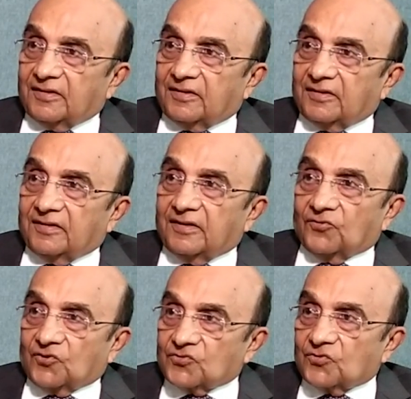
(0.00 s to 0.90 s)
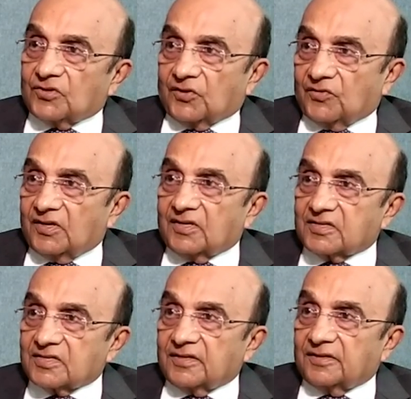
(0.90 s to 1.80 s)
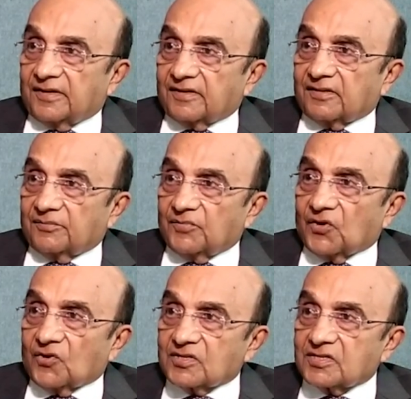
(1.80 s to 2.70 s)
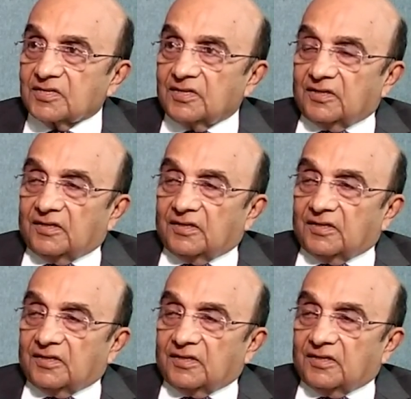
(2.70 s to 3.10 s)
And that also requires a tact, because